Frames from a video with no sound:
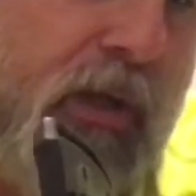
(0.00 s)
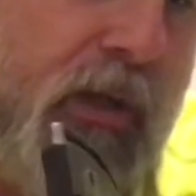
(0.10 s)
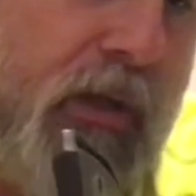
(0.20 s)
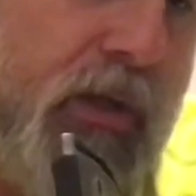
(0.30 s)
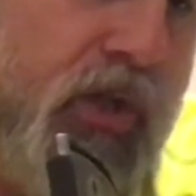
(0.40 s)

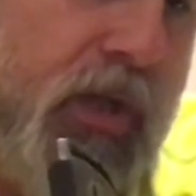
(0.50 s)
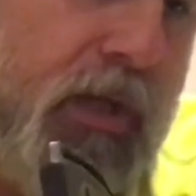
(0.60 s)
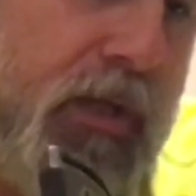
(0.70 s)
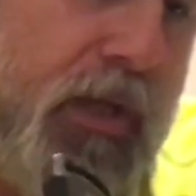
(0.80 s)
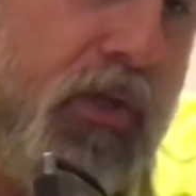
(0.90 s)
the chain
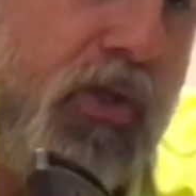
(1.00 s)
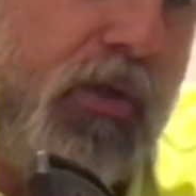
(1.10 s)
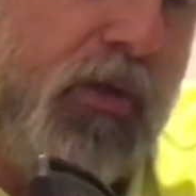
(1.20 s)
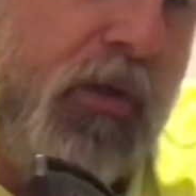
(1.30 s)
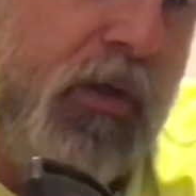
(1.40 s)

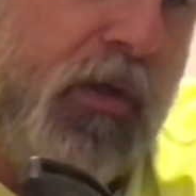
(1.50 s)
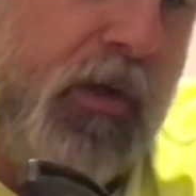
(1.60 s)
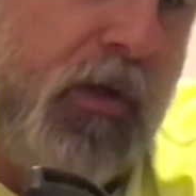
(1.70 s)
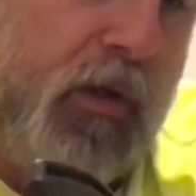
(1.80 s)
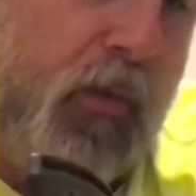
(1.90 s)
tension
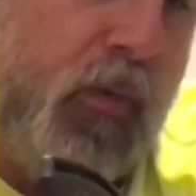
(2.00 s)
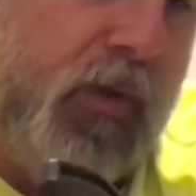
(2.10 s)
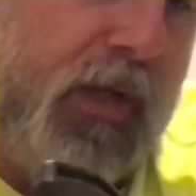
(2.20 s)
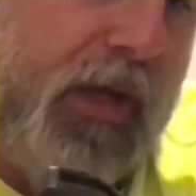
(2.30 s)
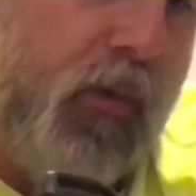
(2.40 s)
with
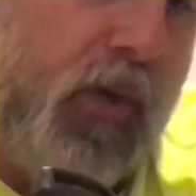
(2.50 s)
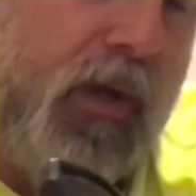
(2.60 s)
the outer